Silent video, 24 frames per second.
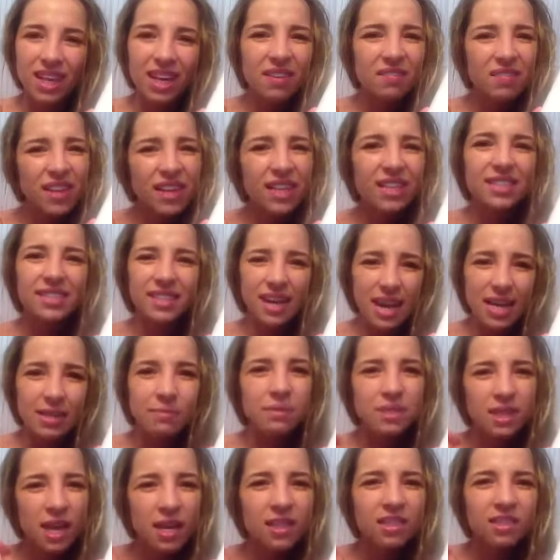of like a
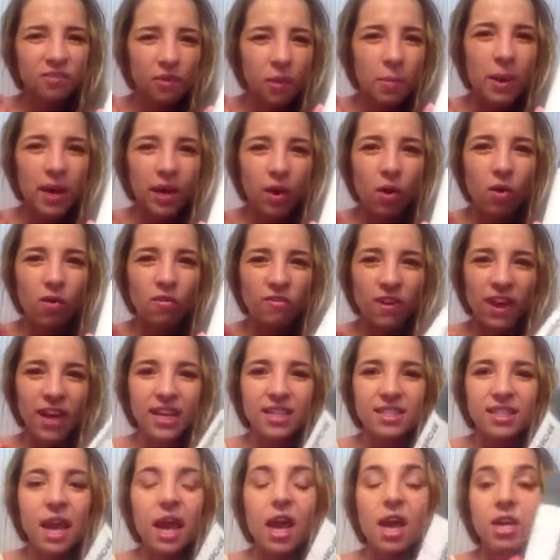dime size for my whole
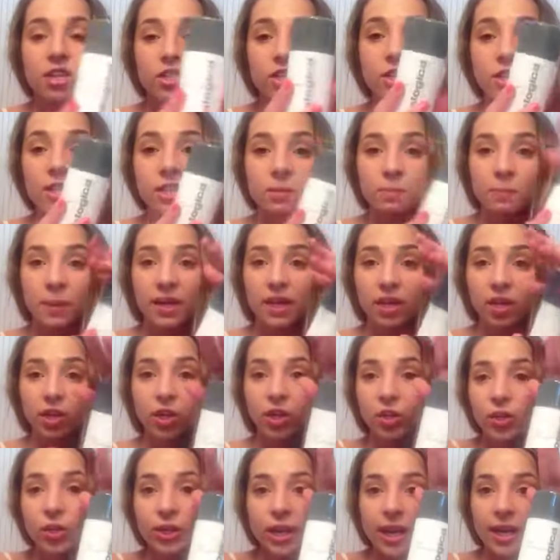face. So this big
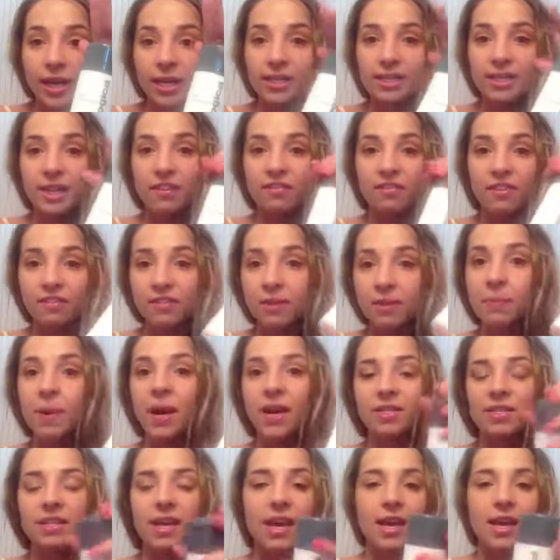kahuna is like
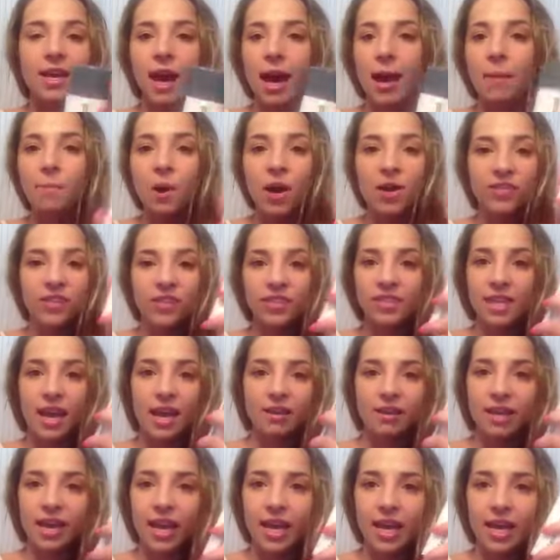$50, and I bought this
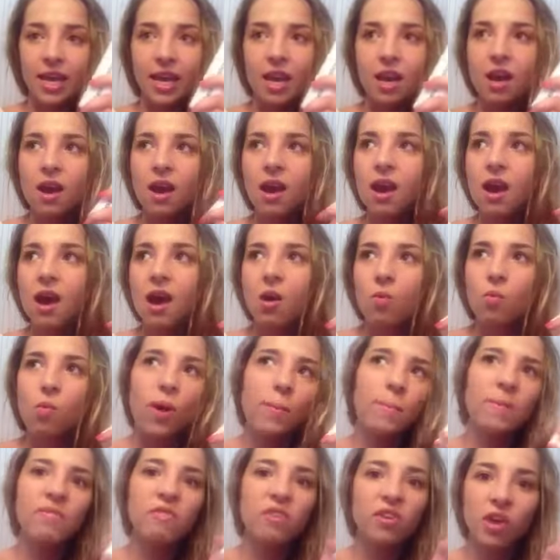at, like,
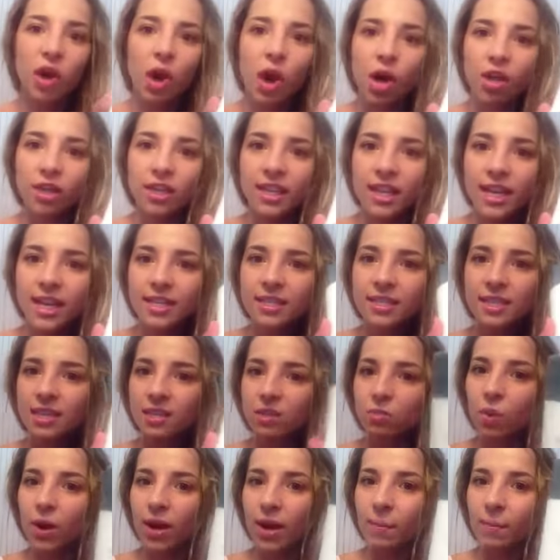right before the holidays
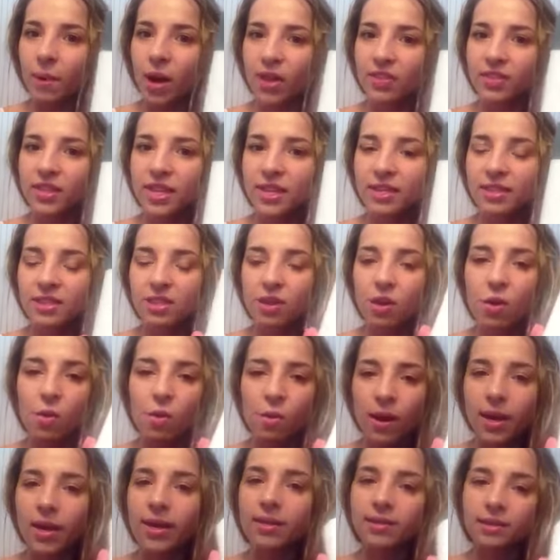is when I bought this,
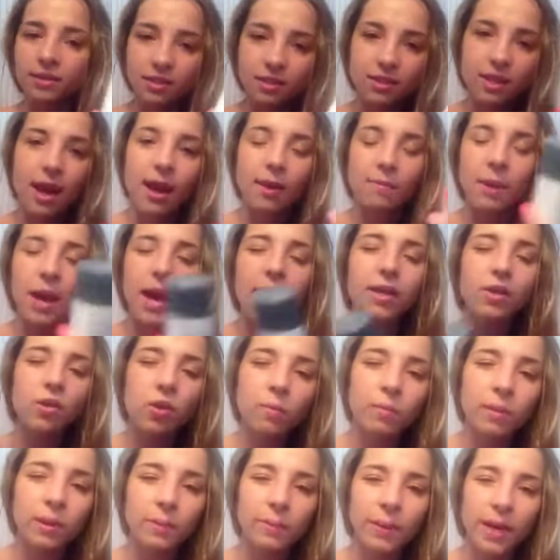so it's time. I
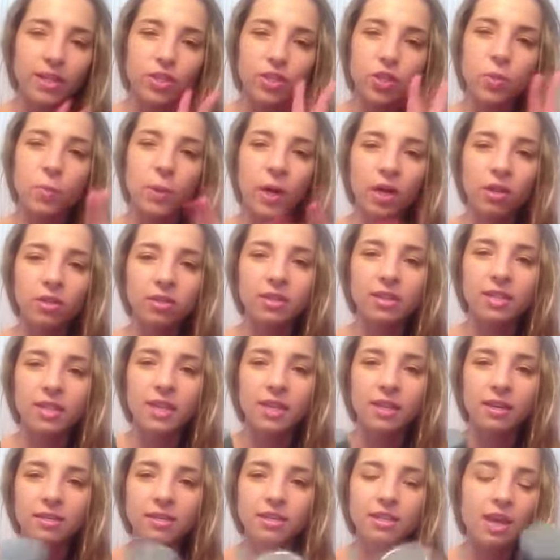normally buy 2 bottles a
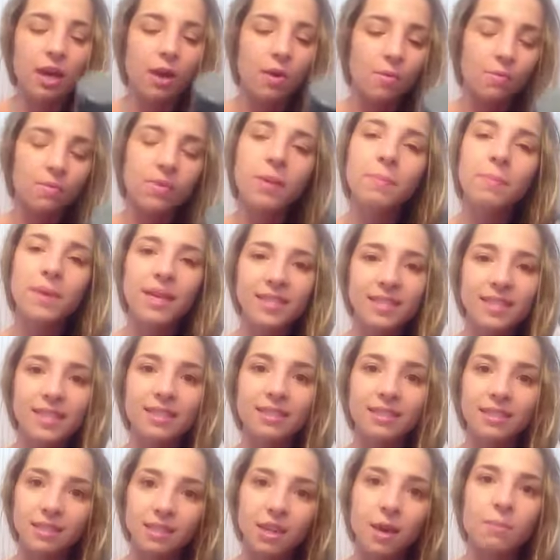year, so it makes
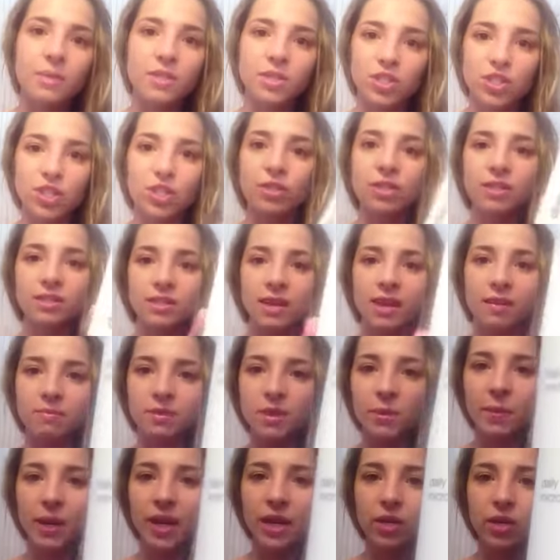sense. It's almost June. It's time
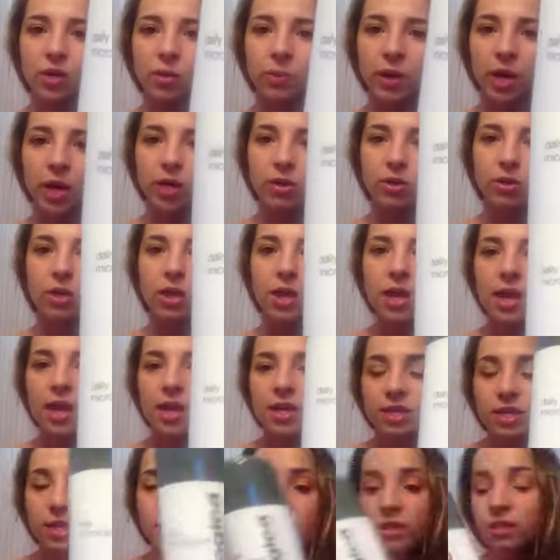to buy a new bottle.
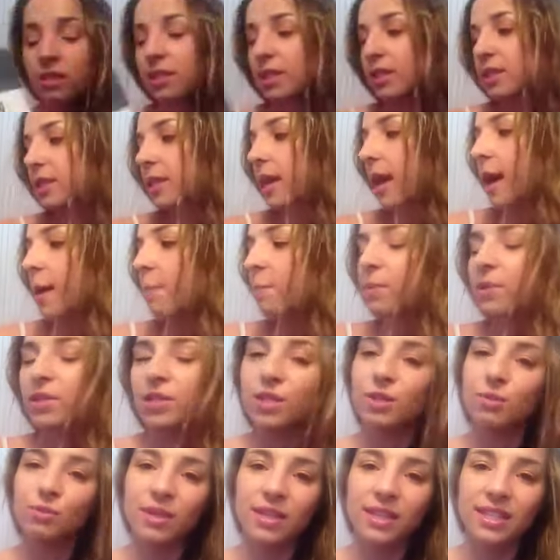So I used this up, which
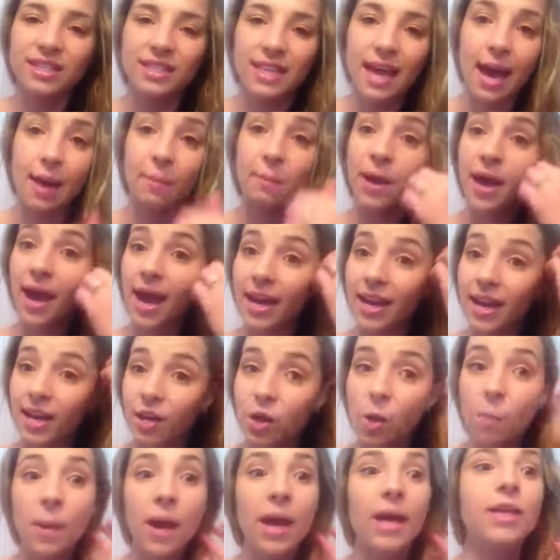is really sad, but I got to
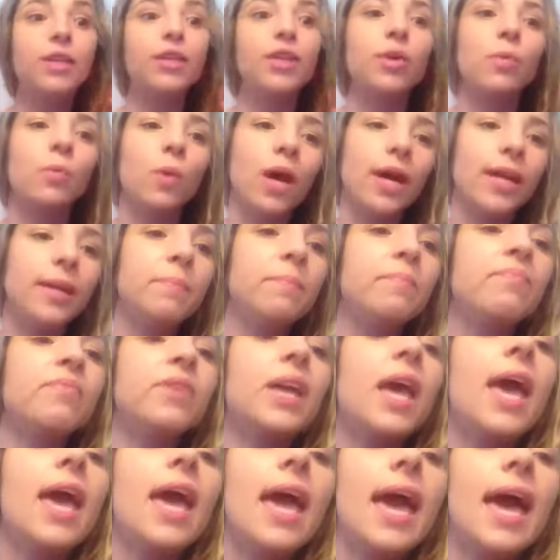go buy a new one.
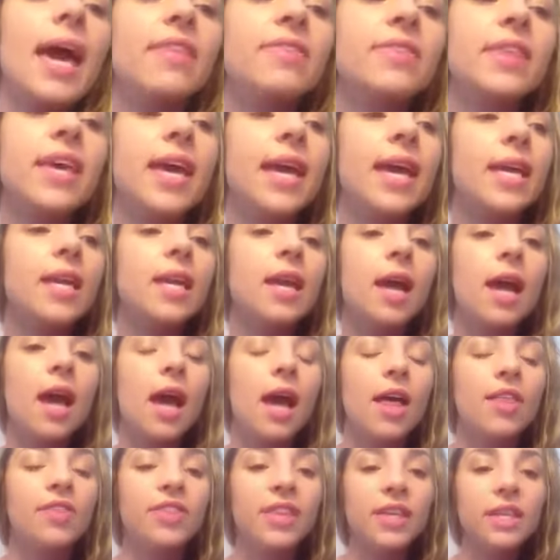And then
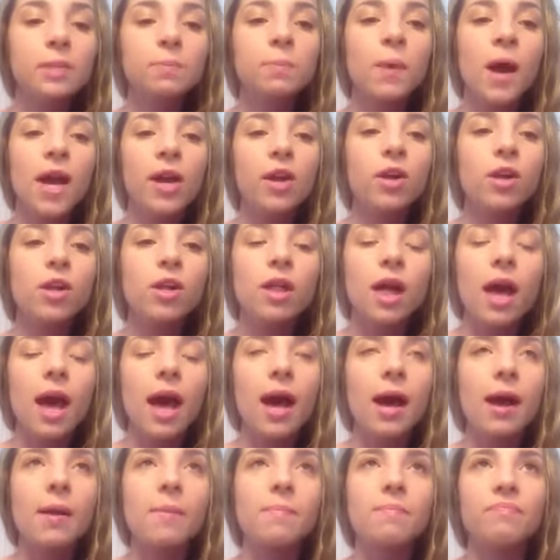this bottle,
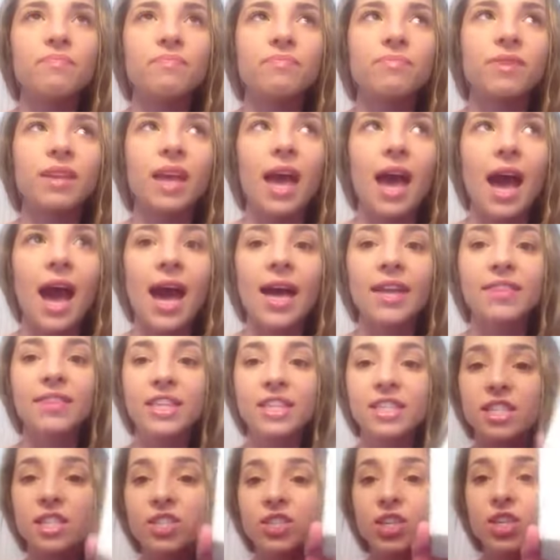
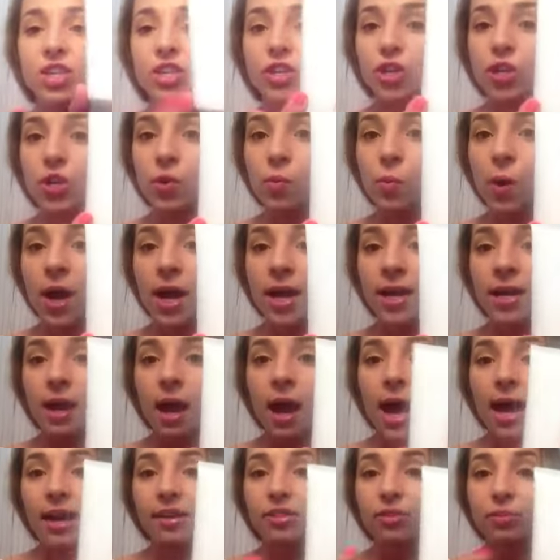this is the new one.
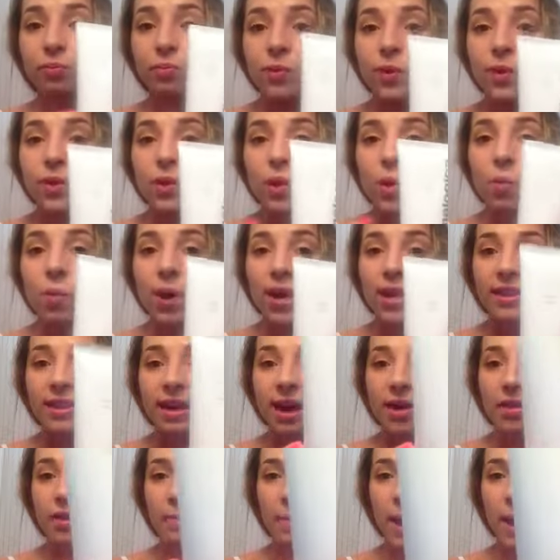I threw away the other